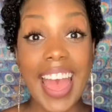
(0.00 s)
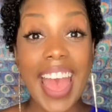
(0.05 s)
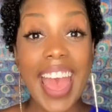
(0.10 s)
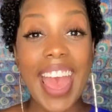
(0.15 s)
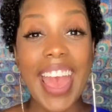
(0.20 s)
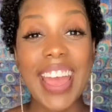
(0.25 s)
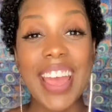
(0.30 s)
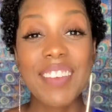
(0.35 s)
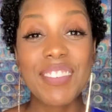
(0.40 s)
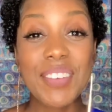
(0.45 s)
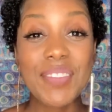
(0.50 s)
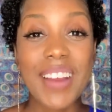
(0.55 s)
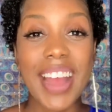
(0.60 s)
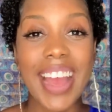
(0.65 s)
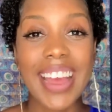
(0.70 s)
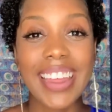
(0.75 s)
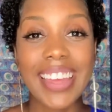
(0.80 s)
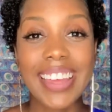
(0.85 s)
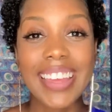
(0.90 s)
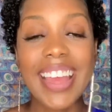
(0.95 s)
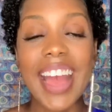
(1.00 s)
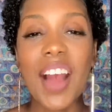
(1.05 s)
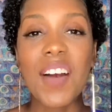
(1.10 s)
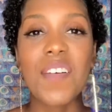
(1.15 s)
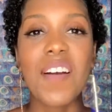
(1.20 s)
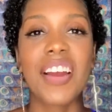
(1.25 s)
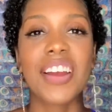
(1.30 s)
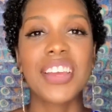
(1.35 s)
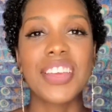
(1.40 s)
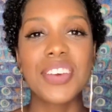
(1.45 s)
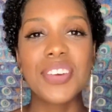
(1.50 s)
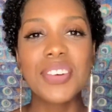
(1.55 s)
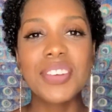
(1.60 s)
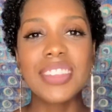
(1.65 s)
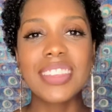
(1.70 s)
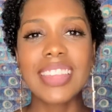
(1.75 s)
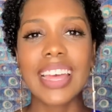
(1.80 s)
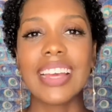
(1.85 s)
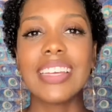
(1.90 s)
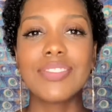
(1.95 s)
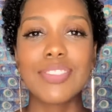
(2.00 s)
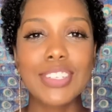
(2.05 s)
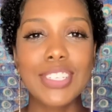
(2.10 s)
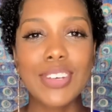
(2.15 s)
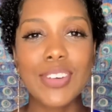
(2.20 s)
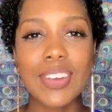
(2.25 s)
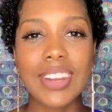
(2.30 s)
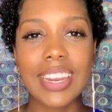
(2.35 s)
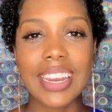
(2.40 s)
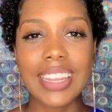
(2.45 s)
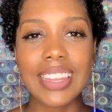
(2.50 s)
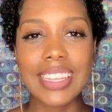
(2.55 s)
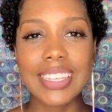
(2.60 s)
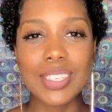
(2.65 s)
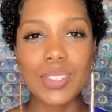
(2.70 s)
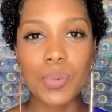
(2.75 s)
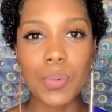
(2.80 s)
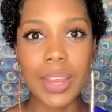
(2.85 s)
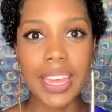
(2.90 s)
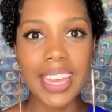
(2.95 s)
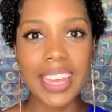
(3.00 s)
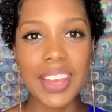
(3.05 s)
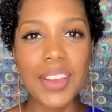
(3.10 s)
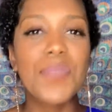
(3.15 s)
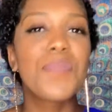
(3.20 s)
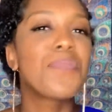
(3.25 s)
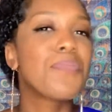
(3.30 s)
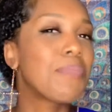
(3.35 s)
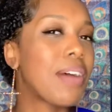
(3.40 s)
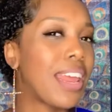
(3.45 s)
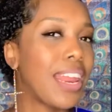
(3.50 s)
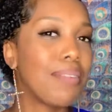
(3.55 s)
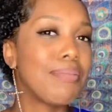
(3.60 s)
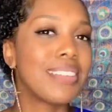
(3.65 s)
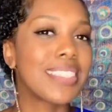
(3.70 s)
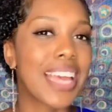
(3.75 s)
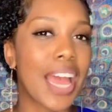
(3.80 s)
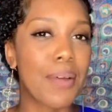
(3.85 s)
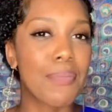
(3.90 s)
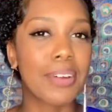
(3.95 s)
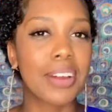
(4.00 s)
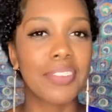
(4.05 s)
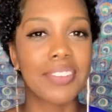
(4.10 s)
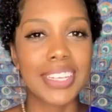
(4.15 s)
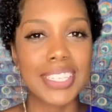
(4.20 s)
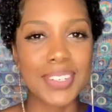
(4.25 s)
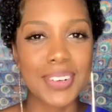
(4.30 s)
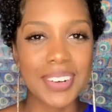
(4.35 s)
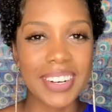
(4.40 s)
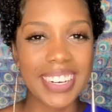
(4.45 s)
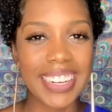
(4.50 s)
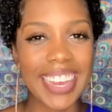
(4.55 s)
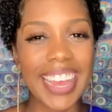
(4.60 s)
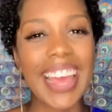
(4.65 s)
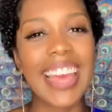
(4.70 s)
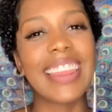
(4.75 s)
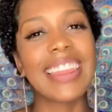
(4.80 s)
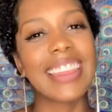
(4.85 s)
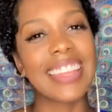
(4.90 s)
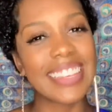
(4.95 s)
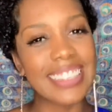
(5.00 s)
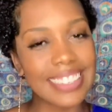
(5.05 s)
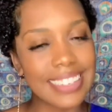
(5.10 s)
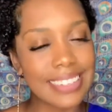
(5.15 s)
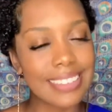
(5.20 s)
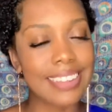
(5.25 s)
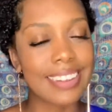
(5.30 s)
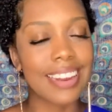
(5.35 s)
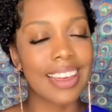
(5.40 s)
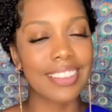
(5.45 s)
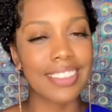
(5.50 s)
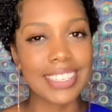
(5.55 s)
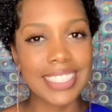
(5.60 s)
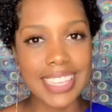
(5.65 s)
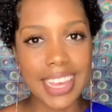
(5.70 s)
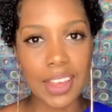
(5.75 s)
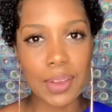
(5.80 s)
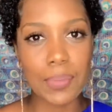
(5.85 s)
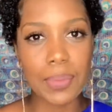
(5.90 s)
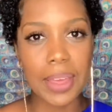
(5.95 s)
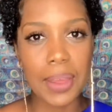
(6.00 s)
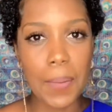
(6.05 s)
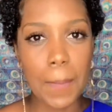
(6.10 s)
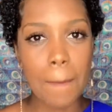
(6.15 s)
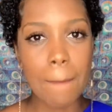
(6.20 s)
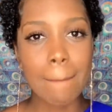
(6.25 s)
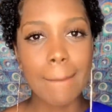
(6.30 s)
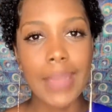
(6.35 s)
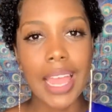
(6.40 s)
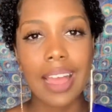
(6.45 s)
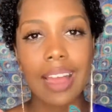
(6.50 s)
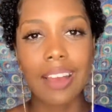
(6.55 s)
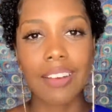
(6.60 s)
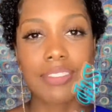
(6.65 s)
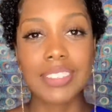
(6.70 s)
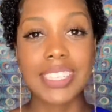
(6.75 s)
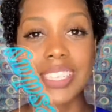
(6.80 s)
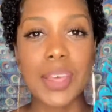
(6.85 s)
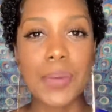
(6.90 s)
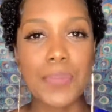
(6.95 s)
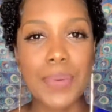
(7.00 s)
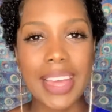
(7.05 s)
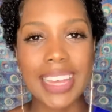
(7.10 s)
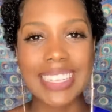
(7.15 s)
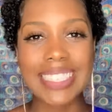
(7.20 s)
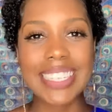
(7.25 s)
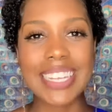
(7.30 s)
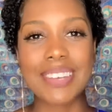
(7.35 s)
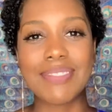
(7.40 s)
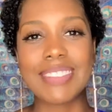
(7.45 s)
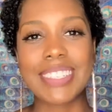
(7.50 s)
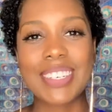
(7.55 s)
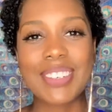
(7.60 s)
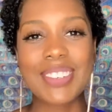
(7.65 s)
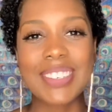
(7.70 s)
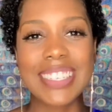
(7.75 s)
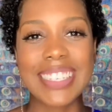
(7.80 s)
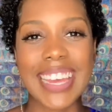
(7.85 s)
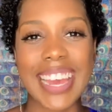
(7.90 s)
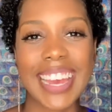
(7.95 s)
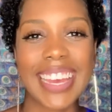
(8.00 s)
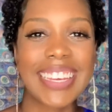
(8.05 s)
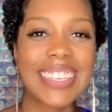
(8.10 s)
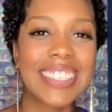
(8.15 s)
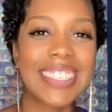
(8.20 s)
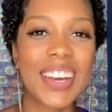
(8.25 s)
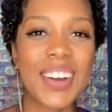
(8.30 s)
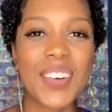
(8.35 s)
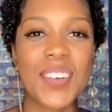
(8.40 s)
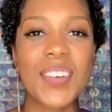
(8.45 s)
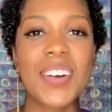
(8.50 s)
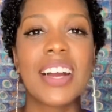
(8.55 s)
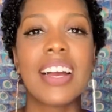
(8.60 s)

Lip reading: Hey everybody, how are you? Thanks for tuning in this week. My name is Gabrielle Victoria and this is another segment of Sip and Tip Tuesday. So